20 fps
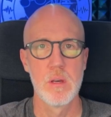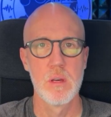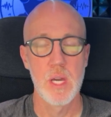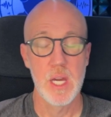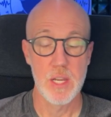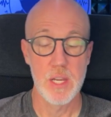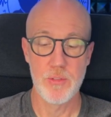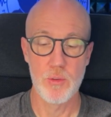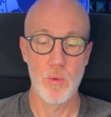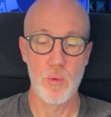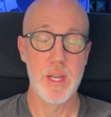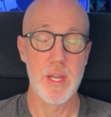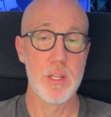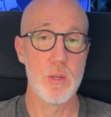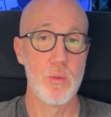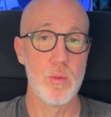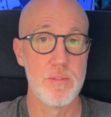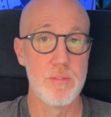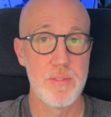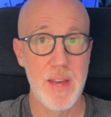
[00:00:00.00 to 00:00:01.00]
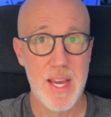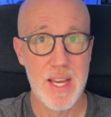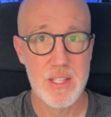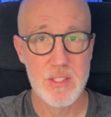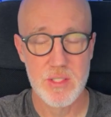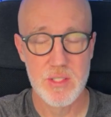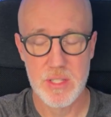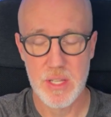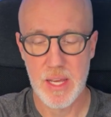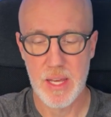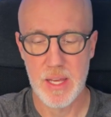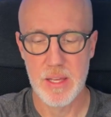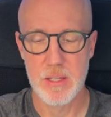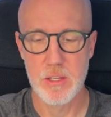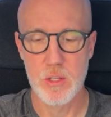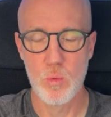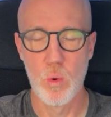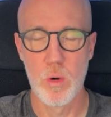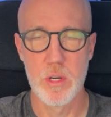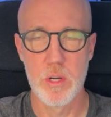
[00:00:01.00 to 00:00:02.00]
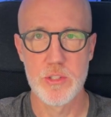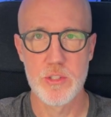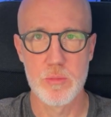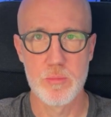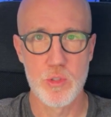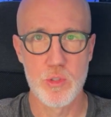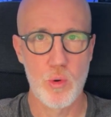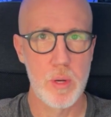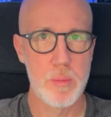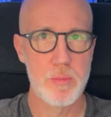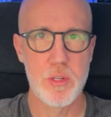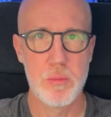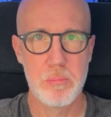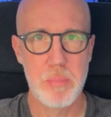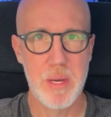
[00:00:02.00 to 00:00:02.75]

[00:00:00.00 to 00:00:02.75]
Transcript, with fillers: And if you're ready to invest and you want a subscription